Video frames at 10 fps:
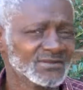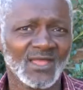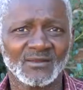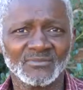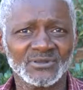it's
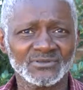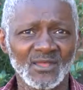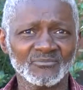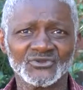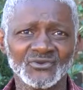gotta be,
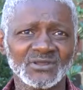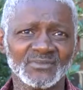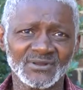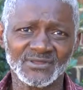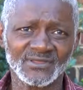I'm
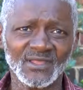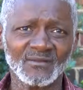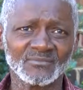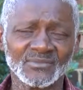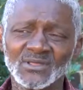dreaming or
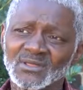something.